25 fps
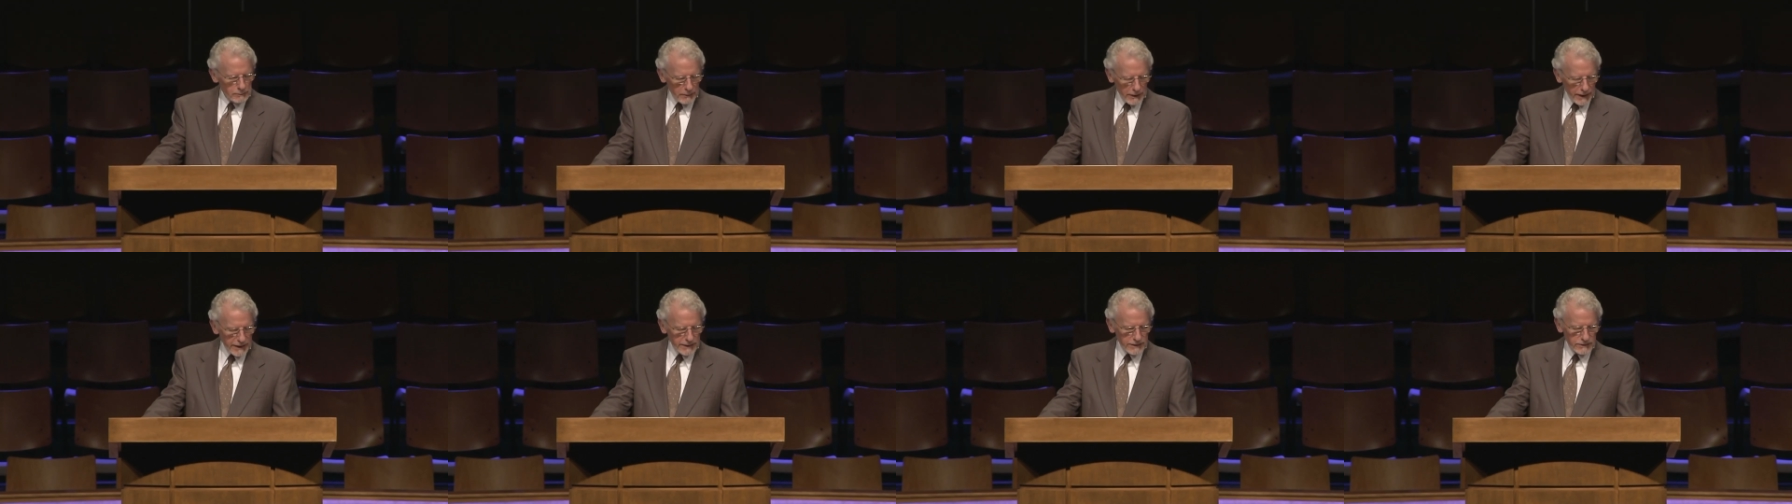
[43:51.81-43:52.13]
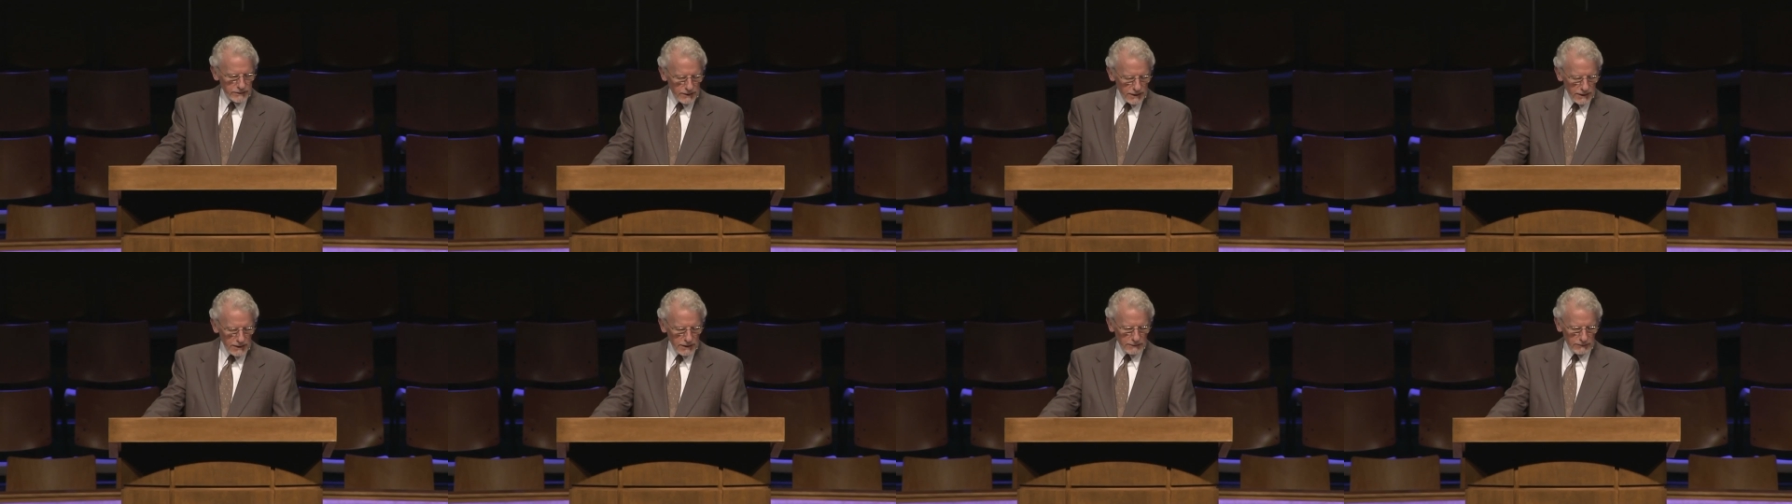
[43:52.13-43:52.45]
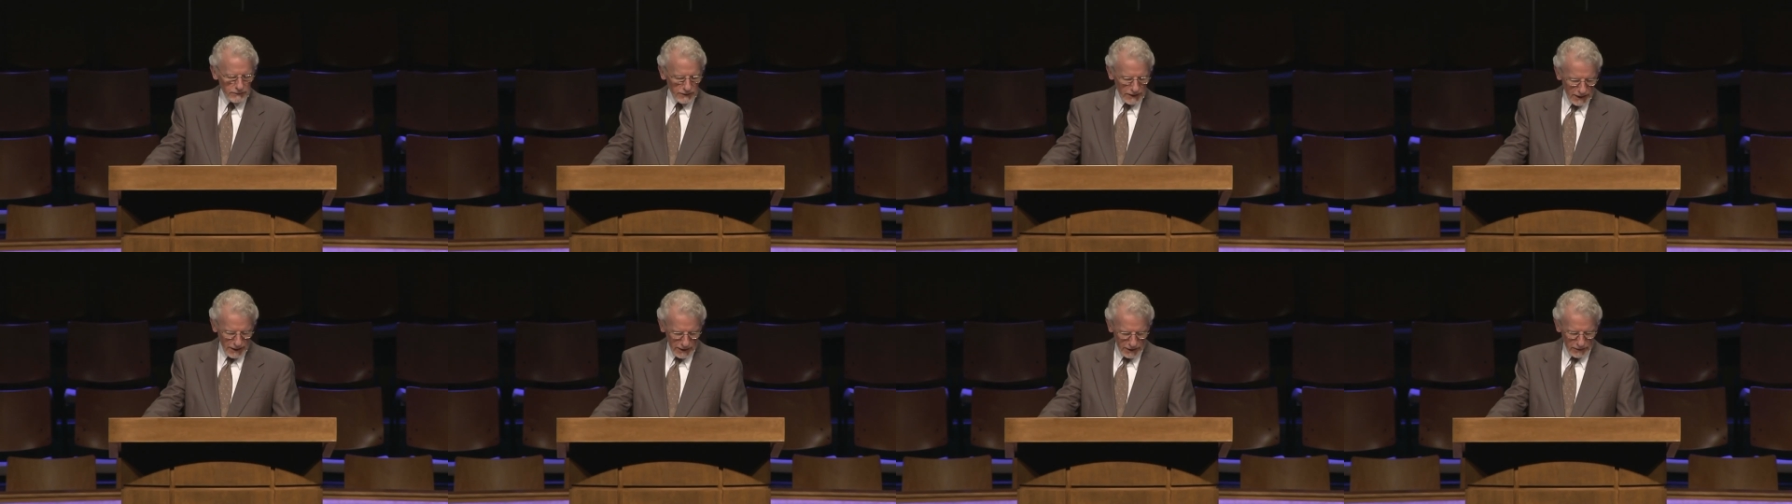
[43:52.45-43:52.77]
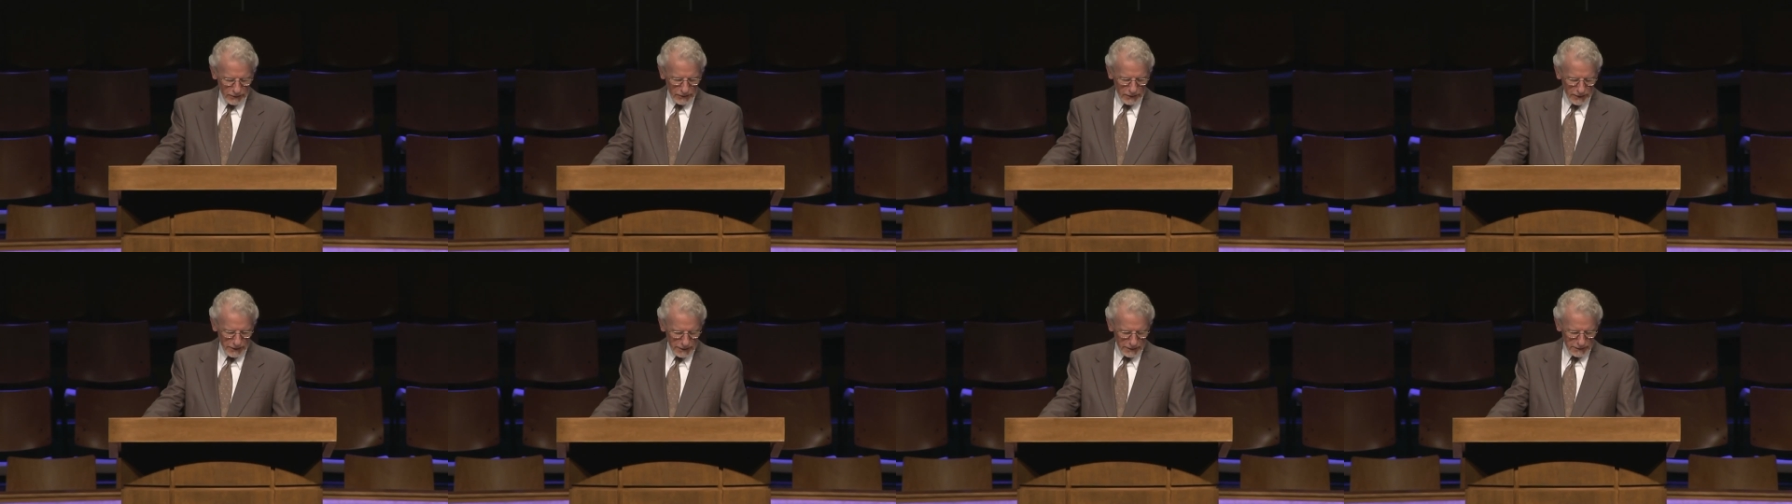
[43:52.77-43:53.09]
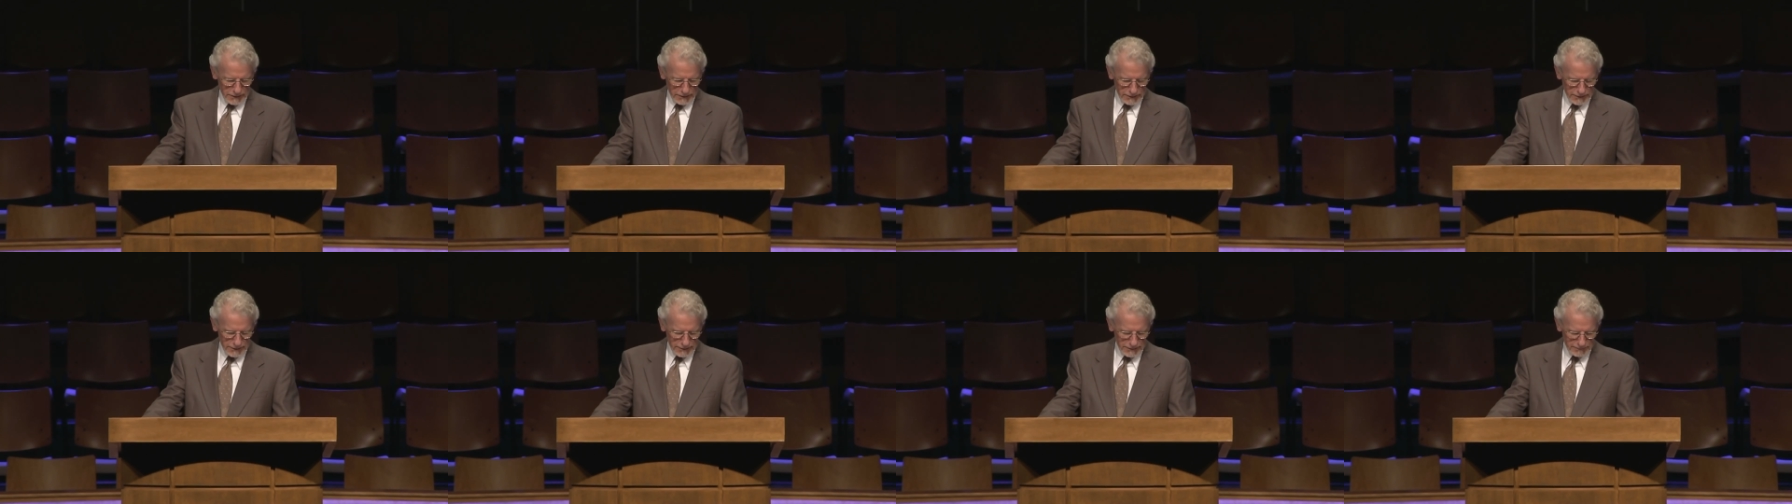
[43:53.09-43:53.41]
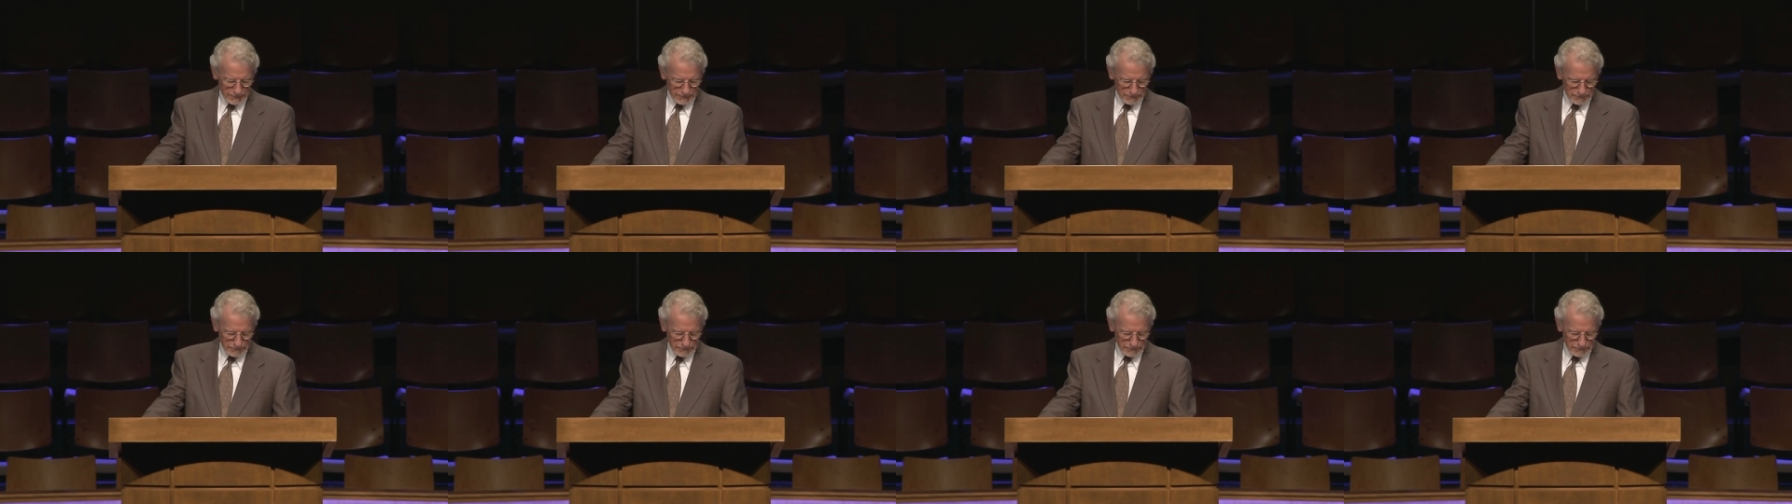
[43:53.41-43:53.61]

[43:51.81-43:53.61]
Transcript: basic of areas.